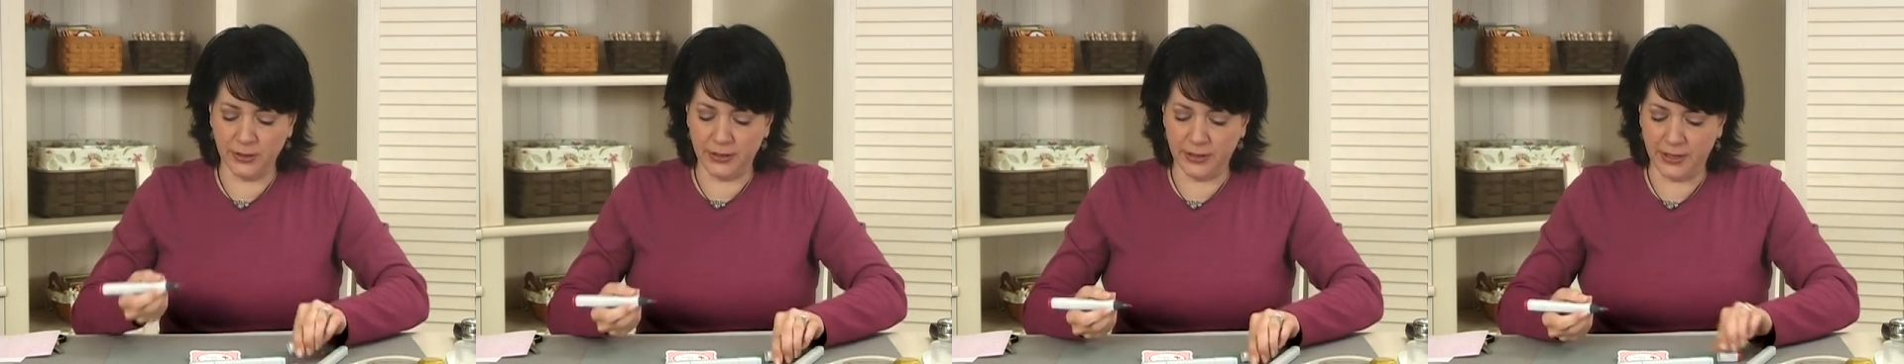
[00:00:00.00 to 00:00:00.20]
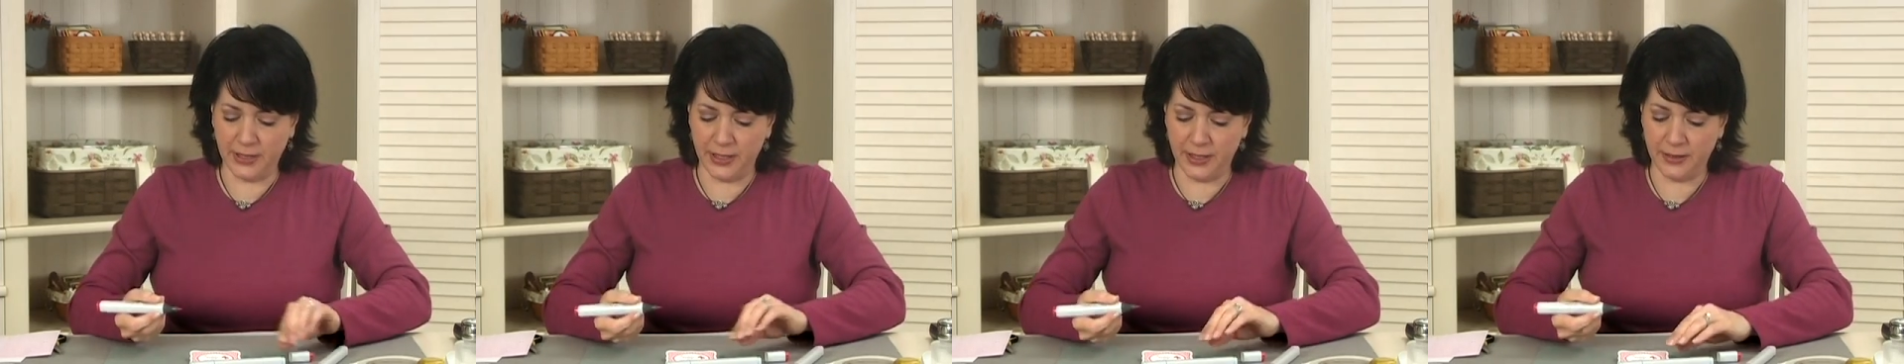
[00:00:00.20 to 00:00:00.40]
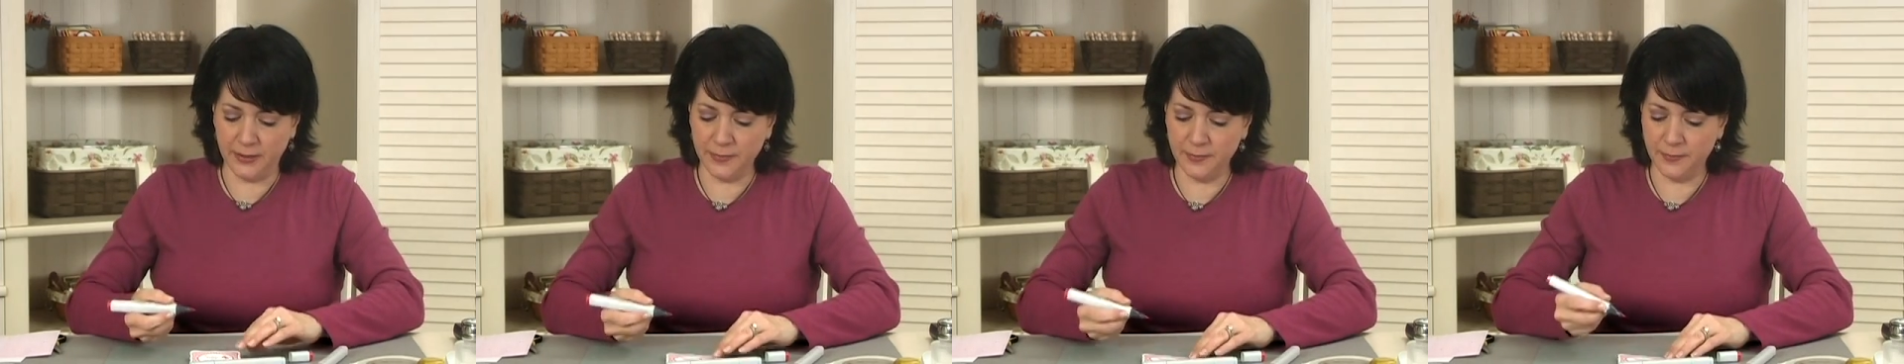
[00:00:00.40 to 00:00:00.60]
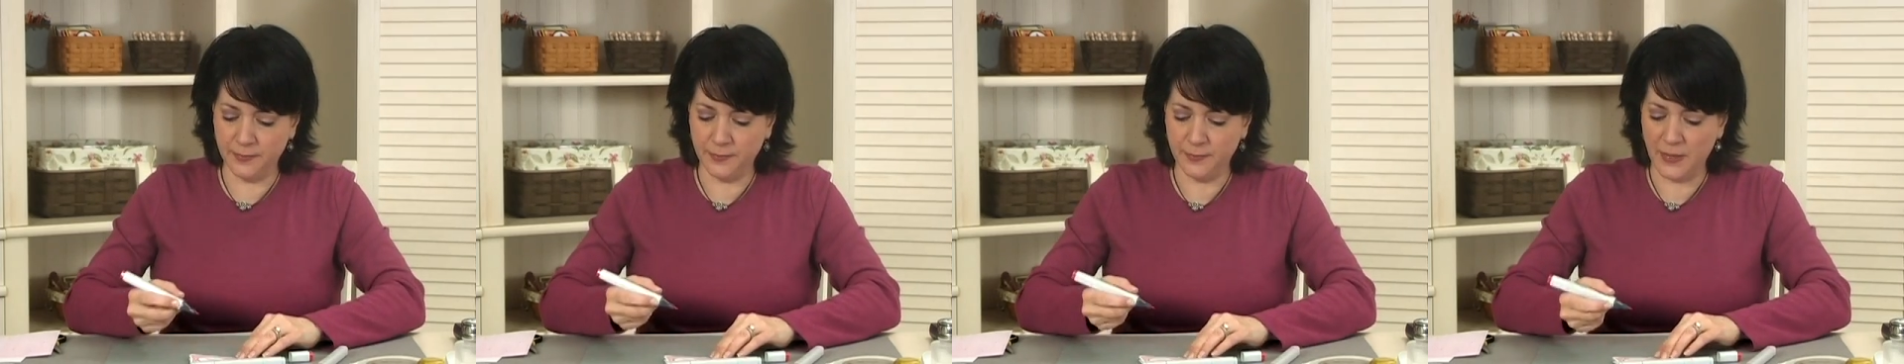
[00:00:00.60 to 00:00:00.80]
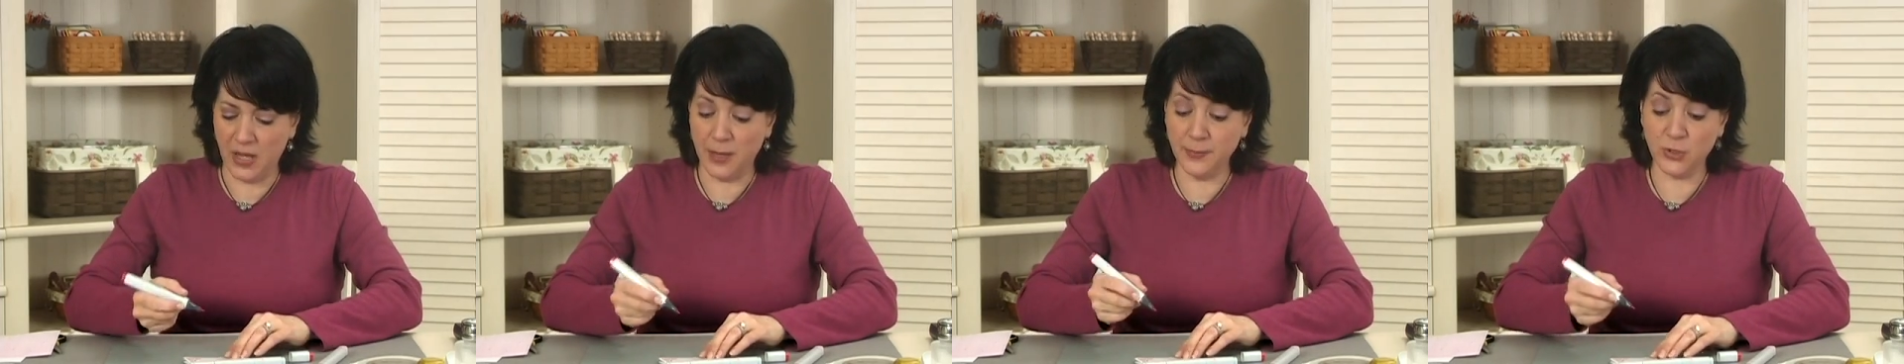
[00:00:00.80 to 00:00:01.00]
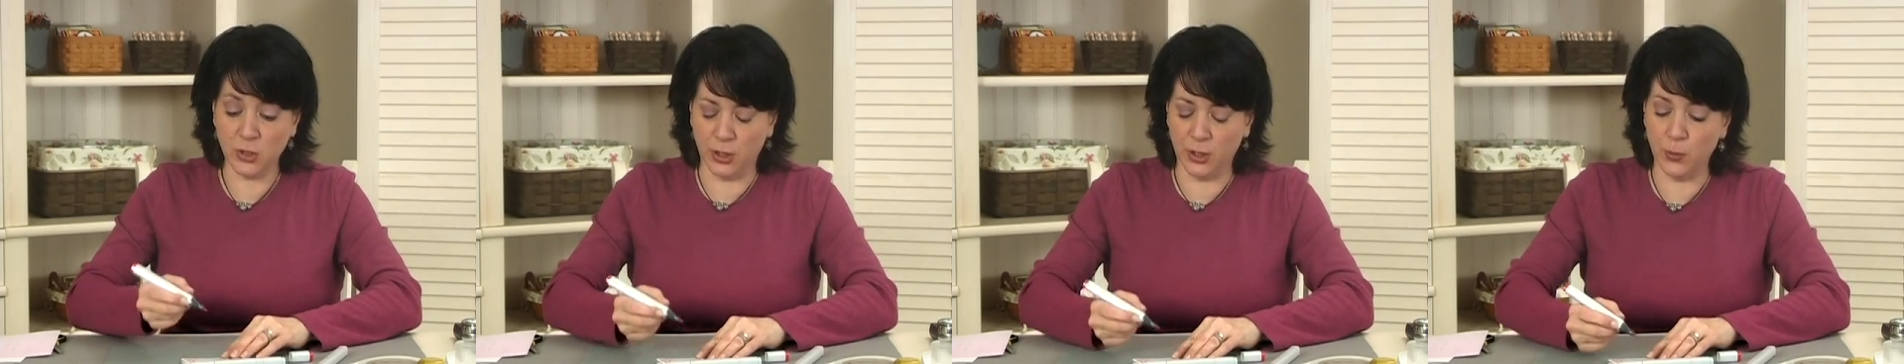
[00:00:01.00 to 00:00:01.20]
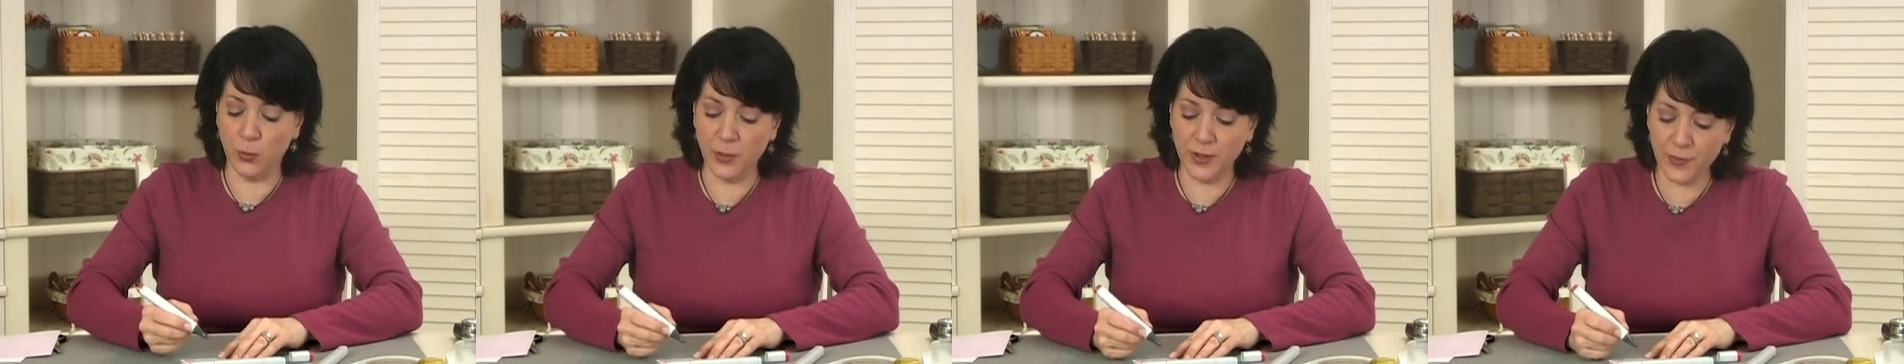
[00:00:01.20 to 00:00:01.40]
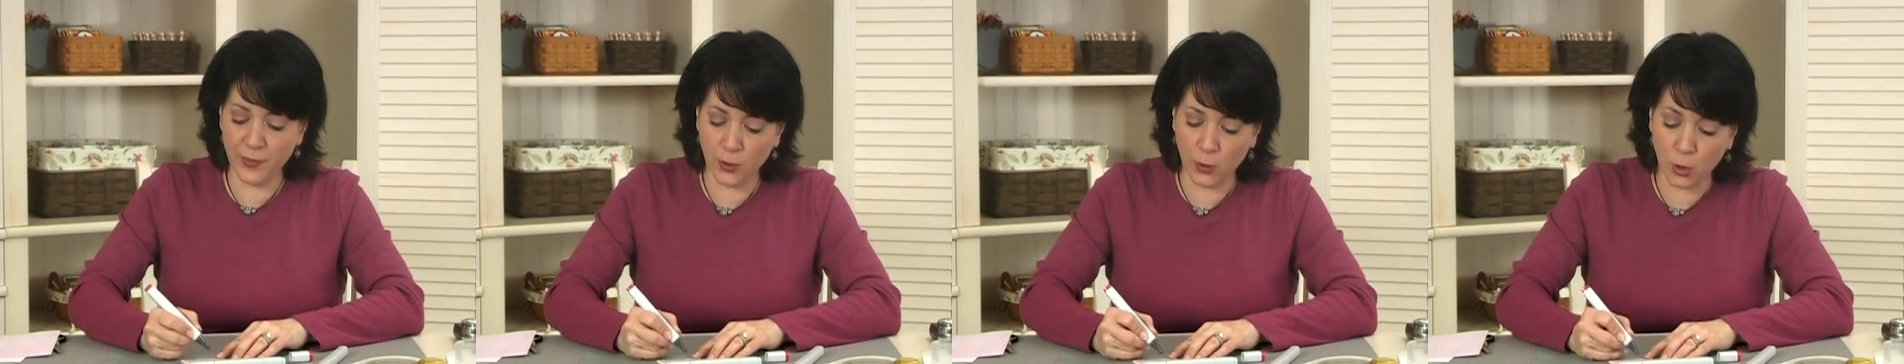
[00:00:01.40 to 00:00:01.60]
again, I'm sorry,
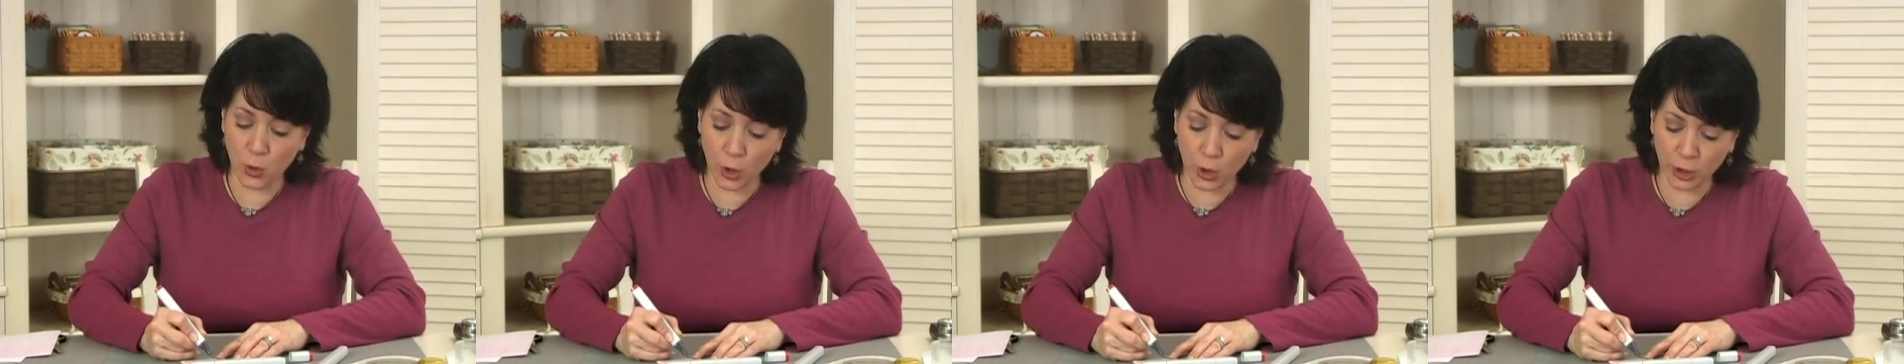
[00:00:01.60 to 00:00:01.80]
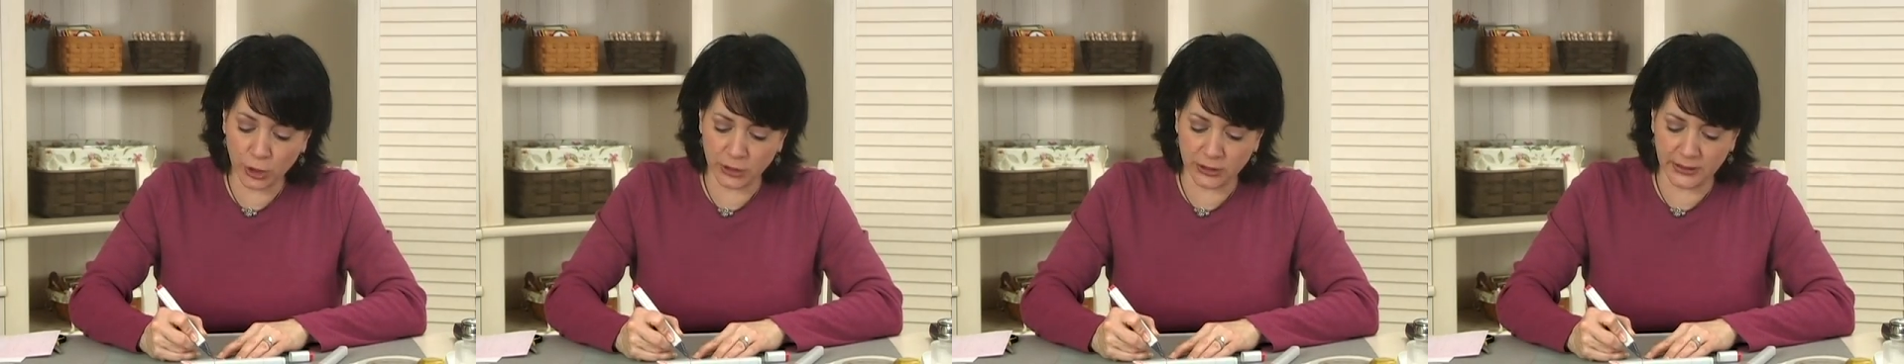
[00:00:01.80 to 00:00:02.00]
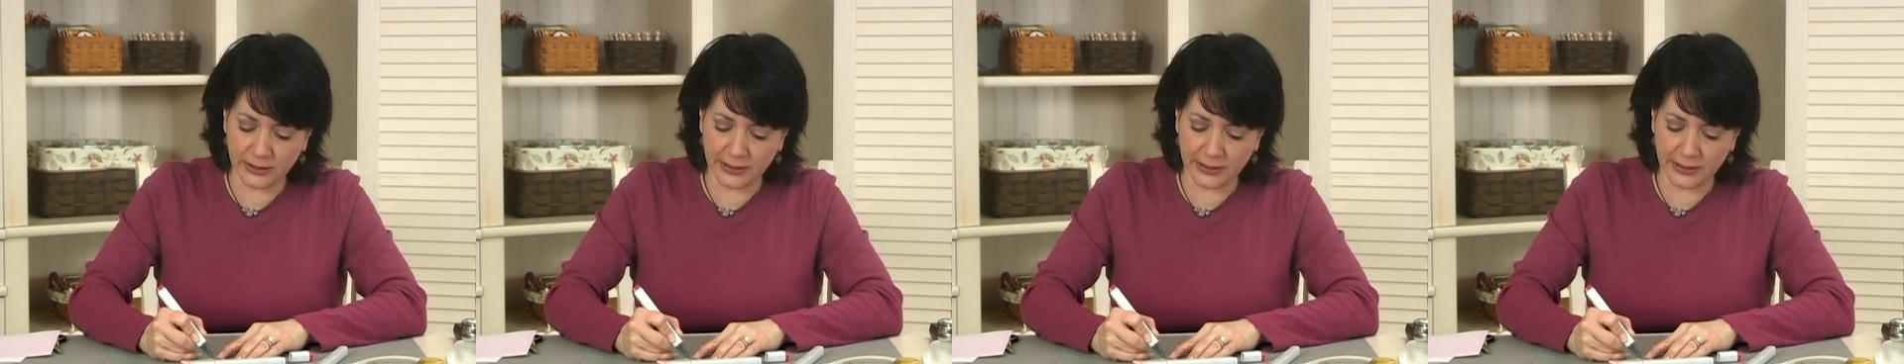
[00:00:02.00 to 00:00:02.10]
with the coral